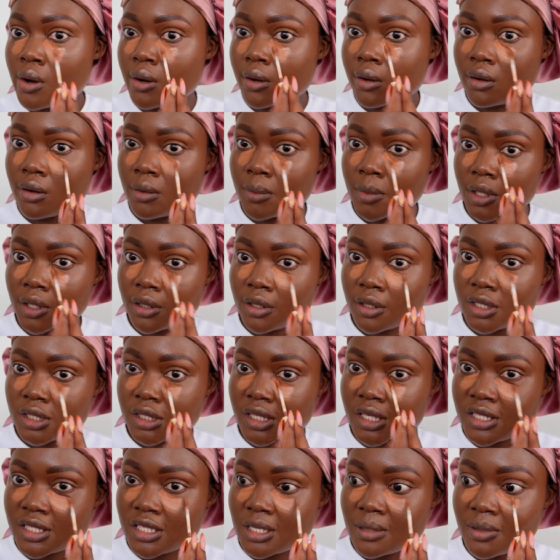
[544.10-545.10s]
oh my gosh
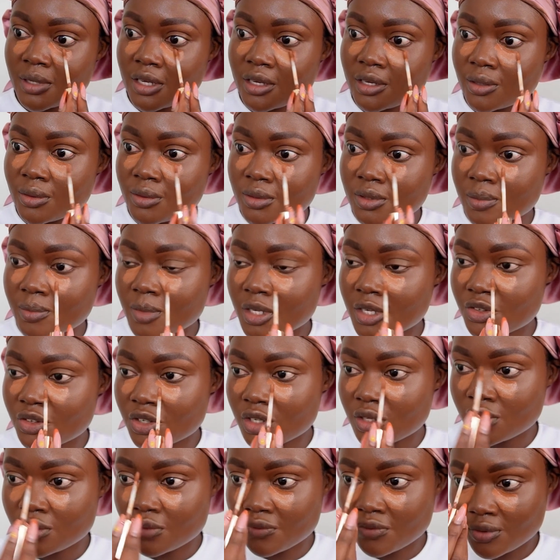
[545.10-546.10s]
guys, I'm like losing my
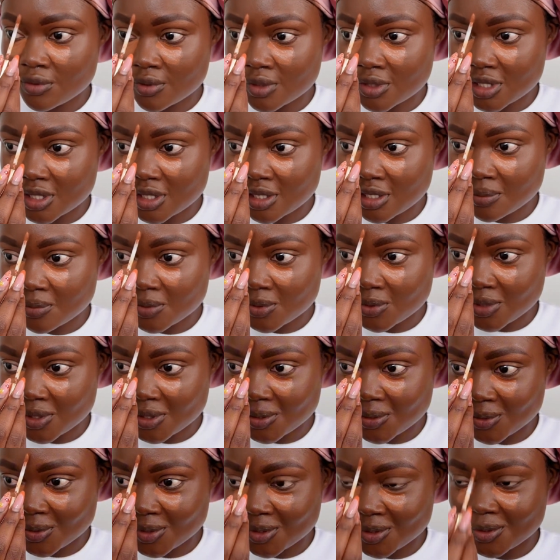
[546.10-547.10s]
train of thoughts, and I'm so
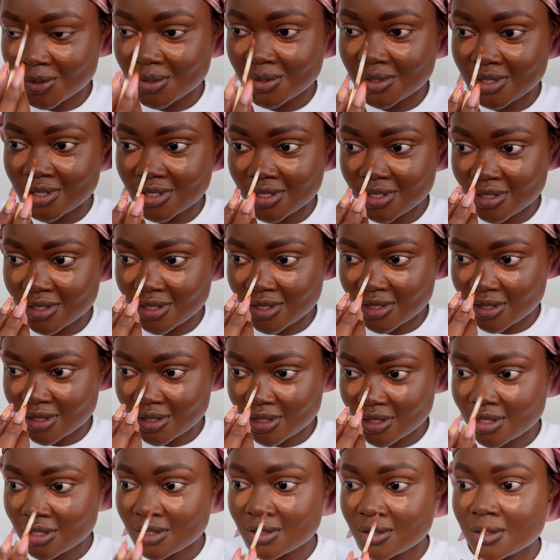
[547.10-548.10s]
annoyed because
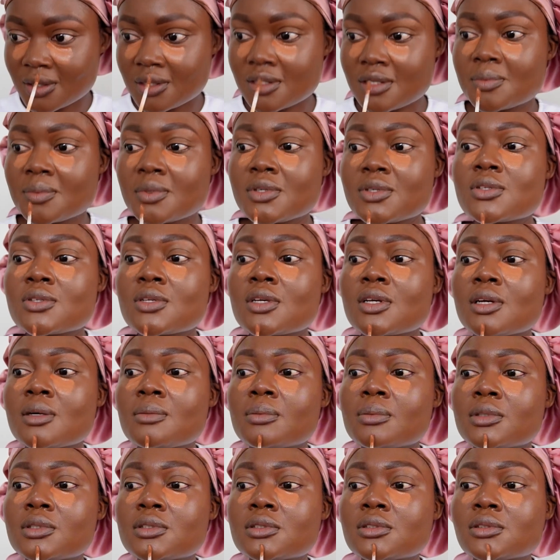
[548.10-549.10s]
that's not supposed to
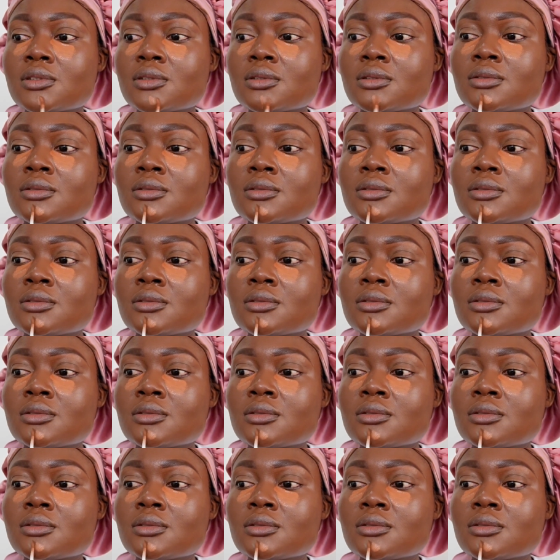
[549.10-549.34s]
happen.